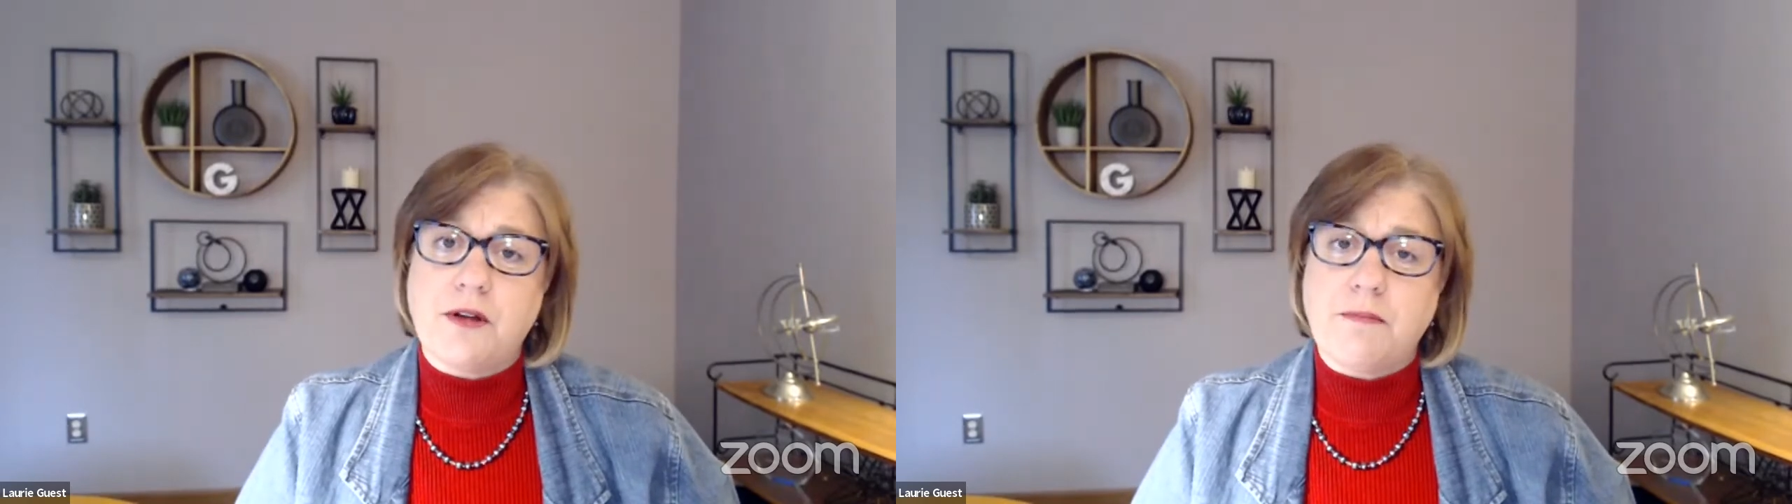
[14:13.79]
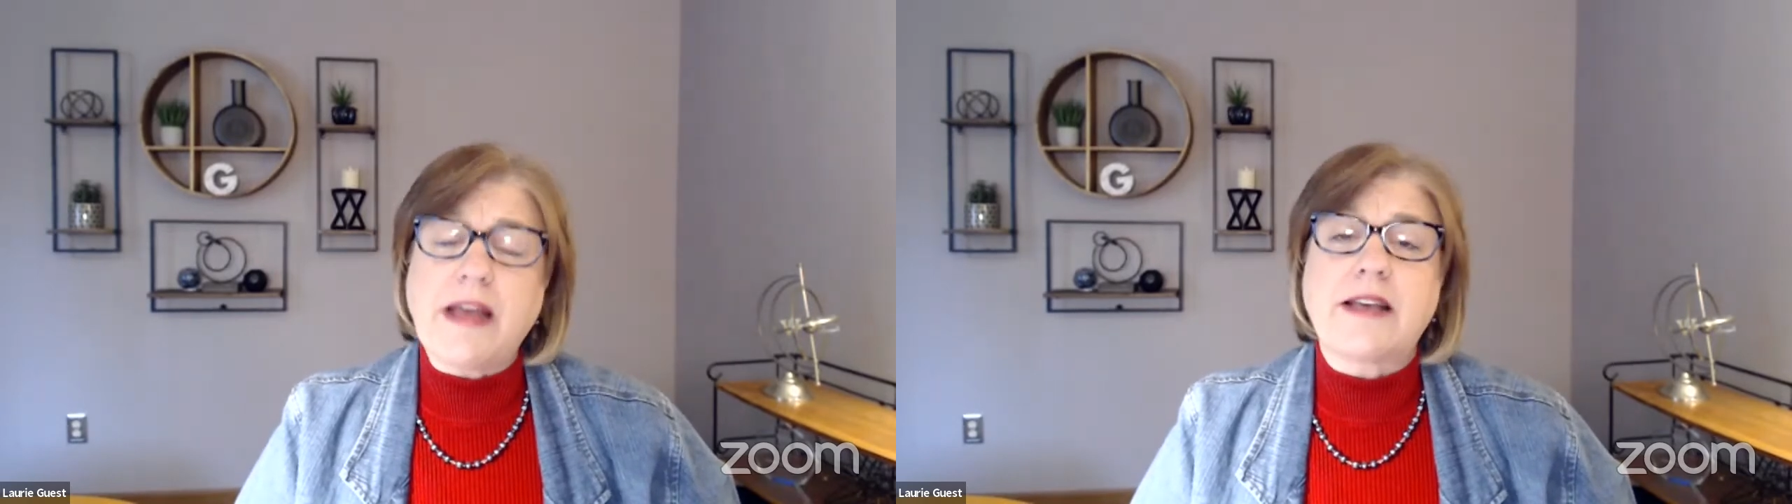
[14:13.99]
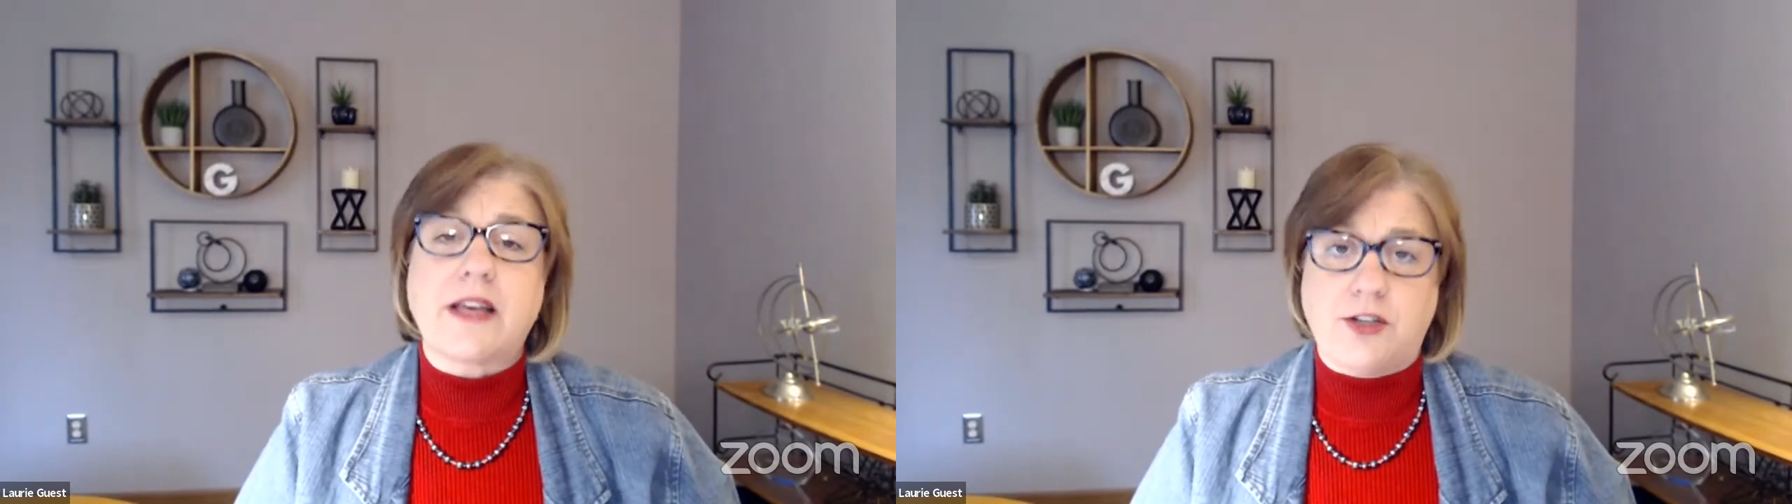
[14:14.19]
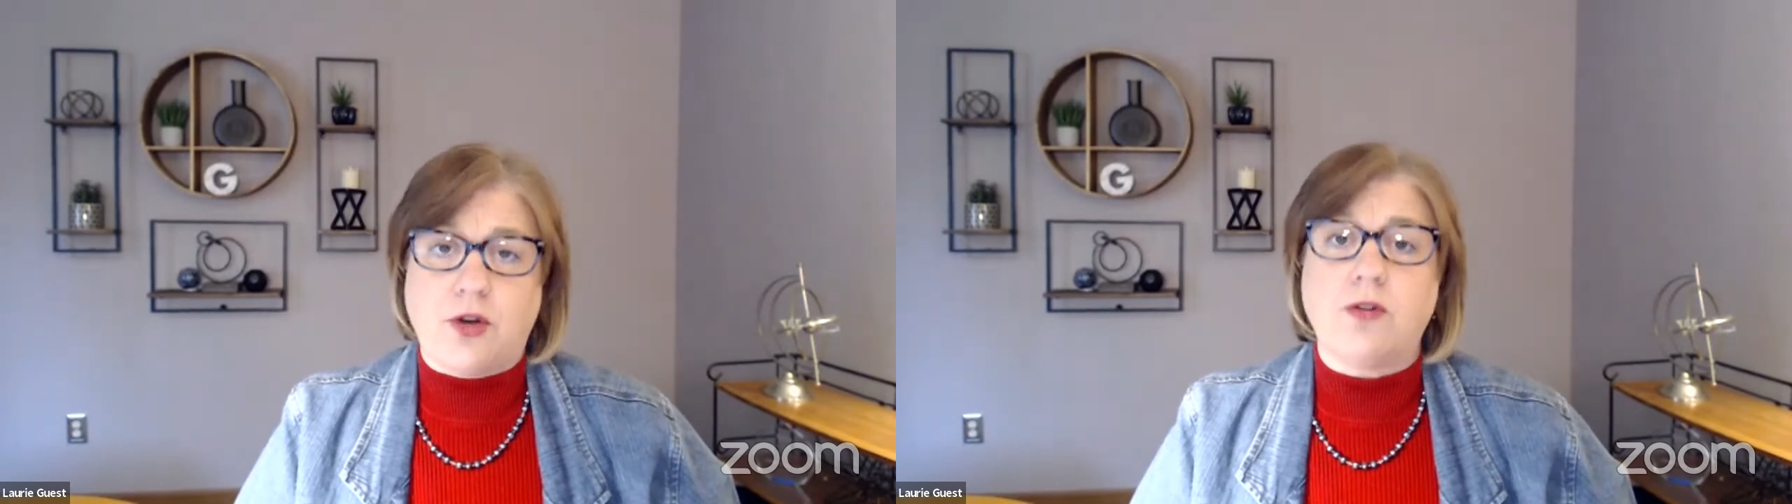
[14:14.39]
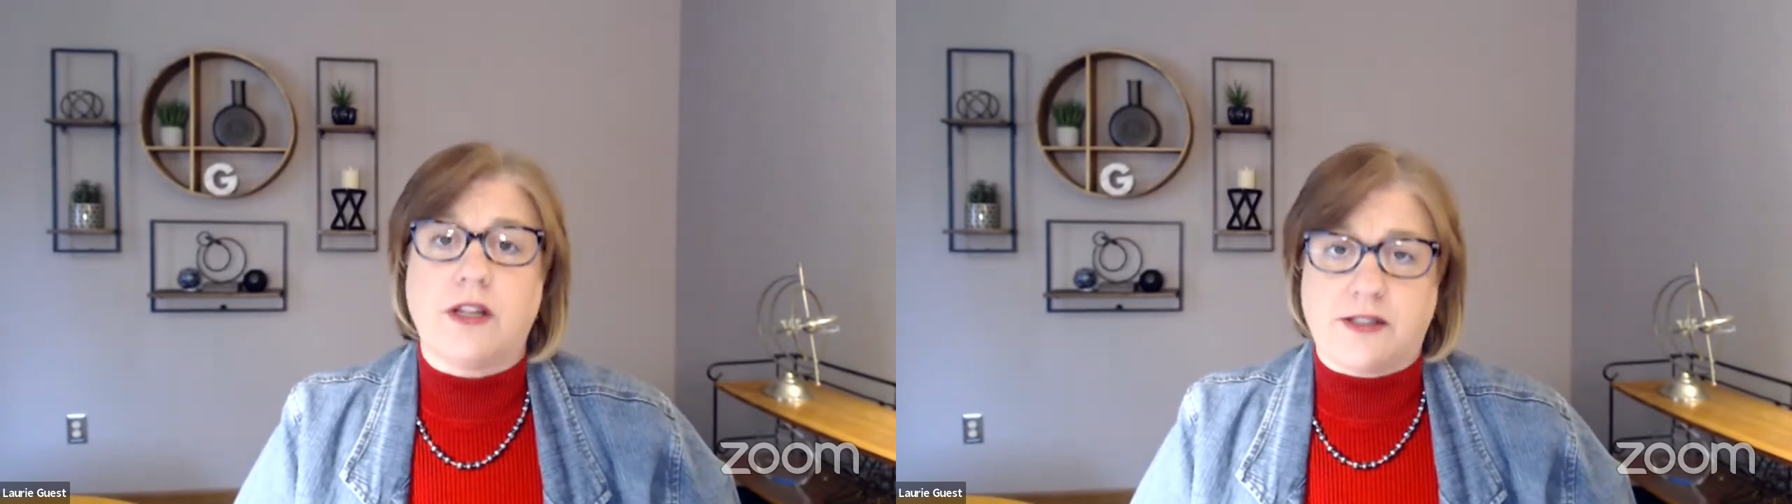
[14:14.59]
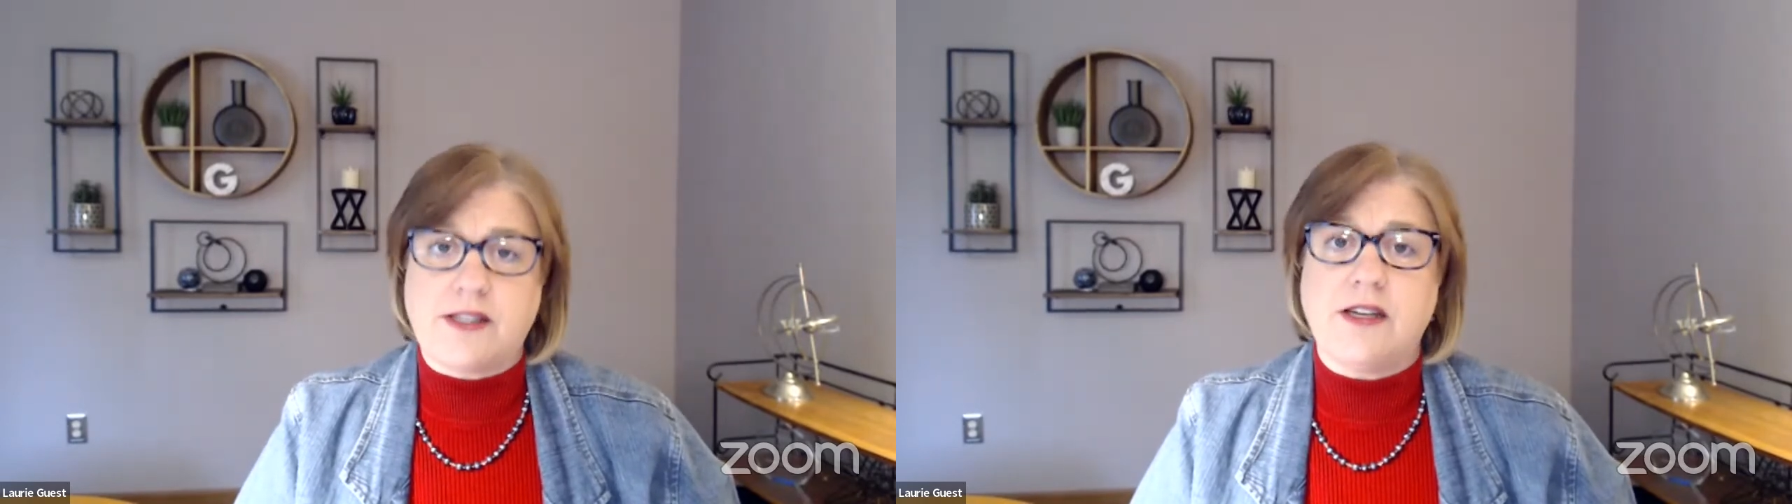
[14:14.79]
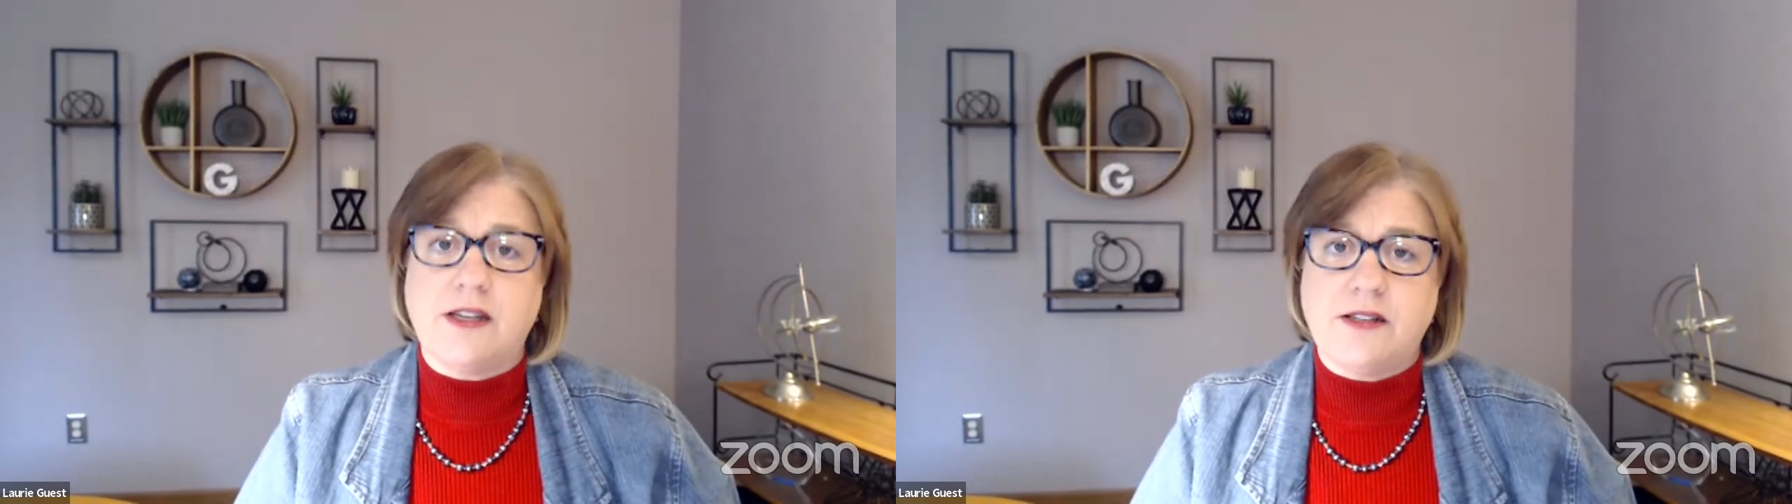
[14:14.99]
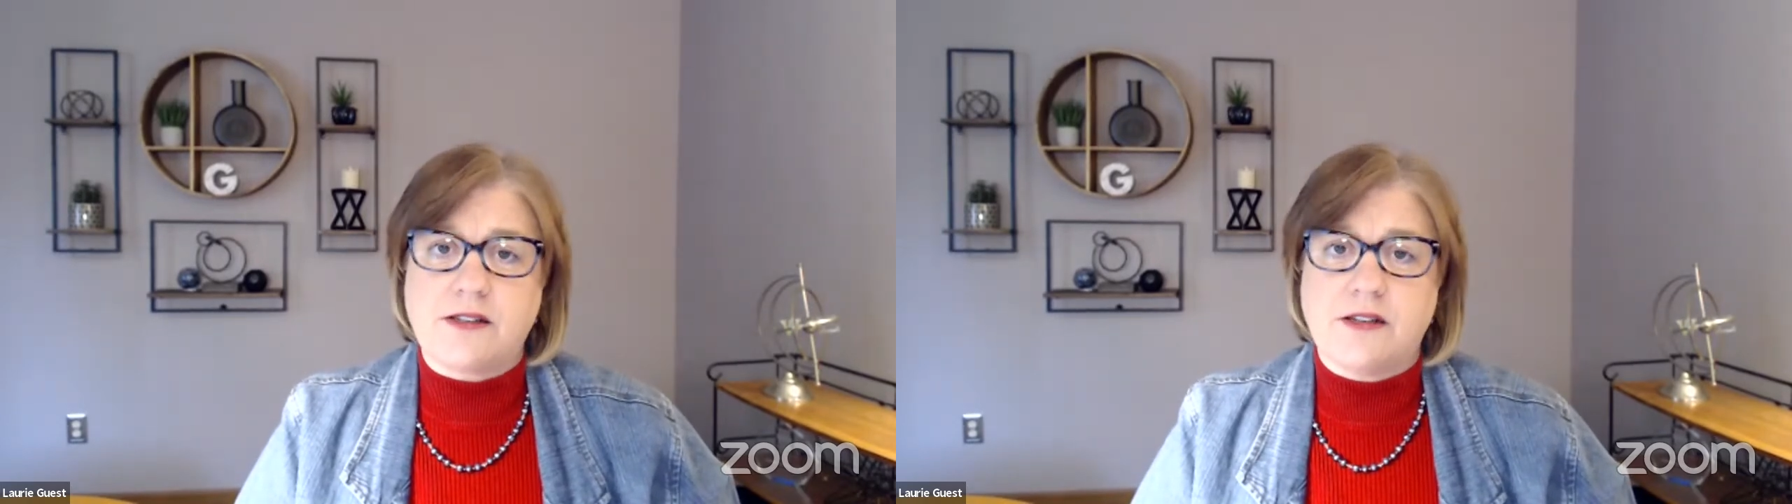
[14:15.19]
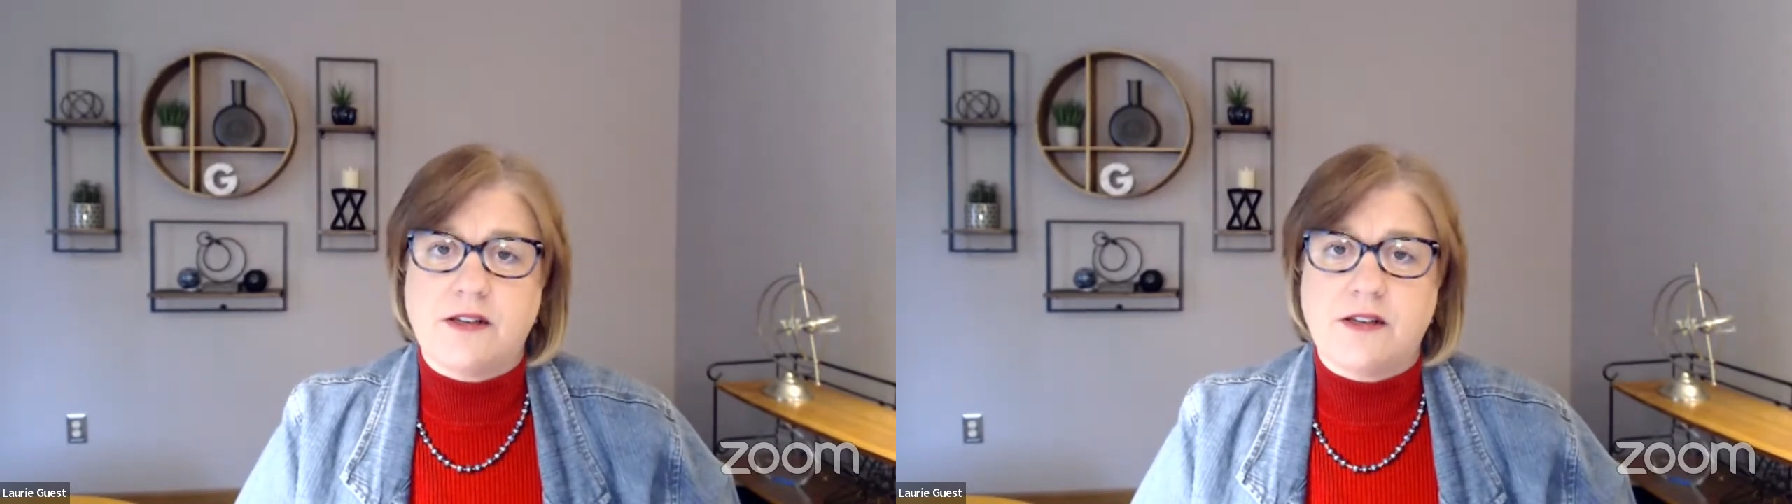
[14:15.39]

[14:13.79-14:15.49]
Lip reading: my condolences?"